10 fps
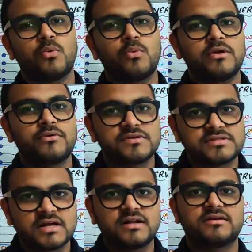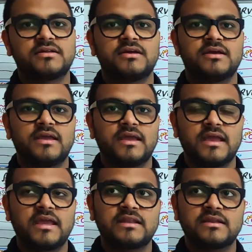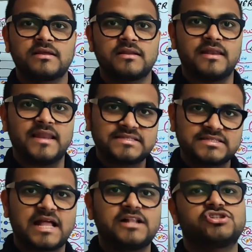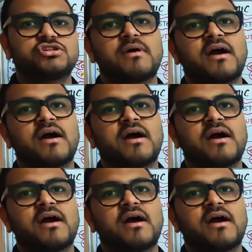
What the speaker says: will result in less calcium